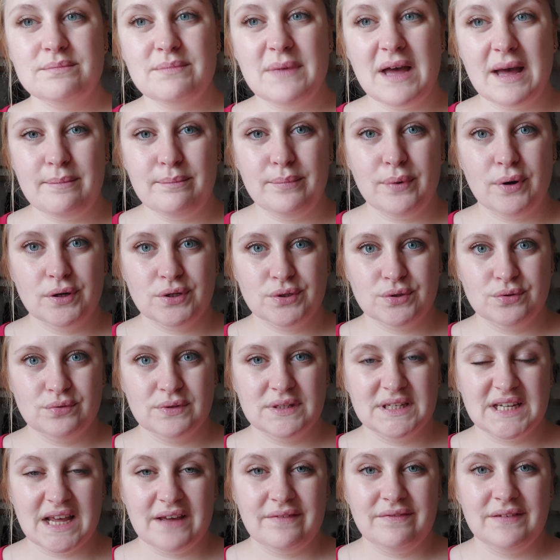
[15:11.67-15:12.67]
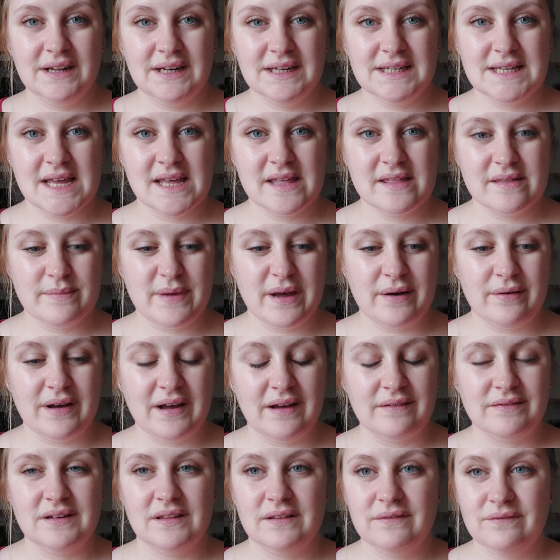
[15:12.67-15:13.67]
MAM bottles, definitely take them out
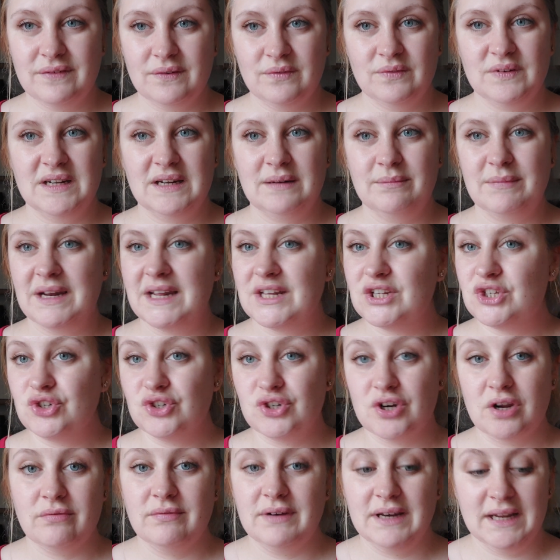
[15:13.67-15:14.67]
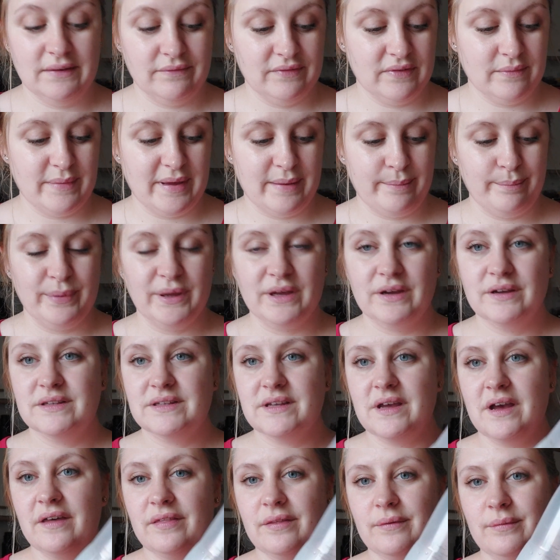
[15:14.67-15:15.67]
after the 15 minutes. Don't leave them in, because
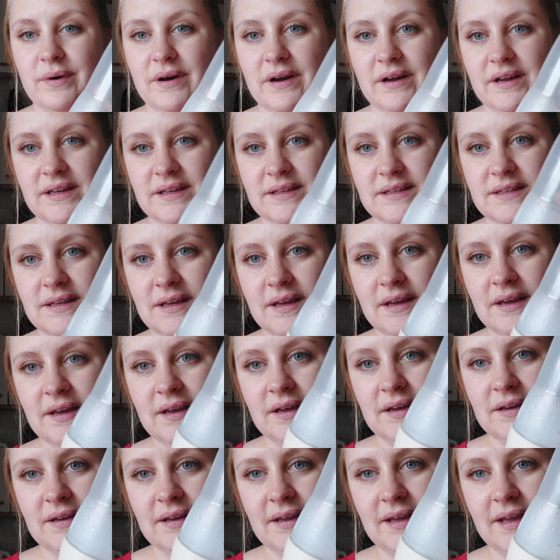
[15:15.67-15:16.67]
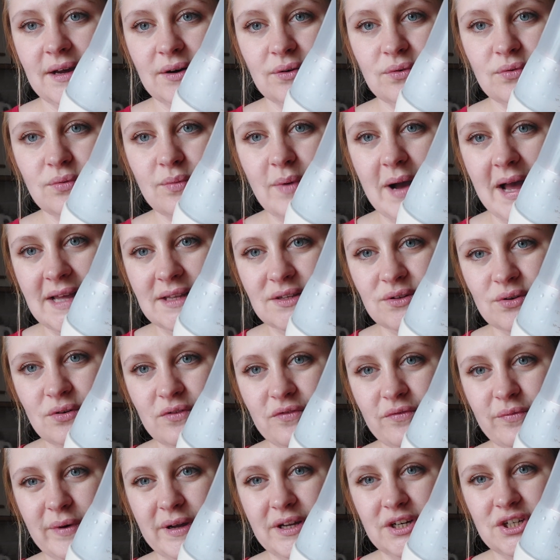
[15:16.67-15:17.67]
otherwise it all wears
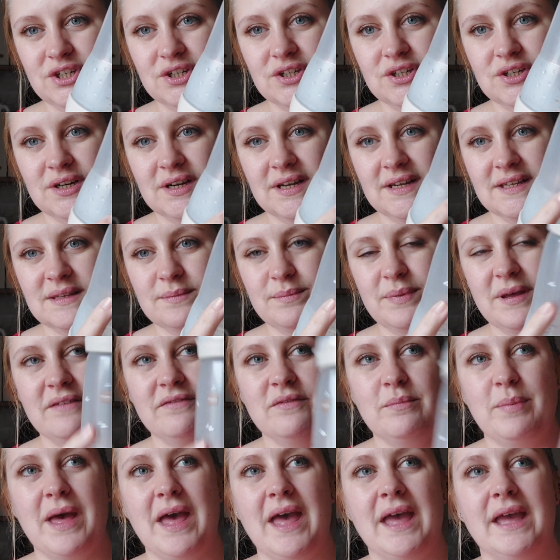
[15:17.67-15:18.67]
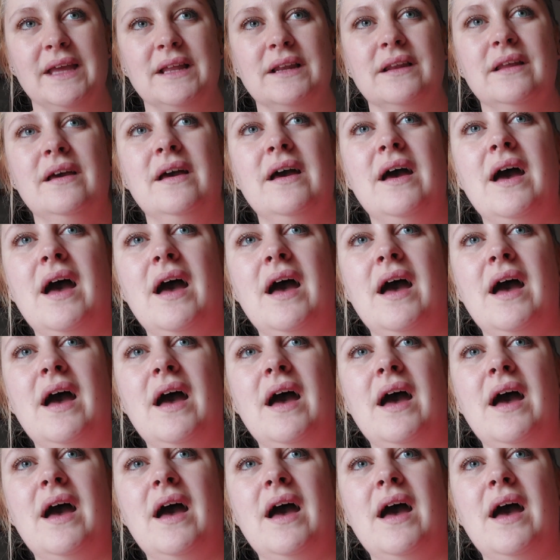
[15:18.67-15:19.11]
off, which is a bit of a pain.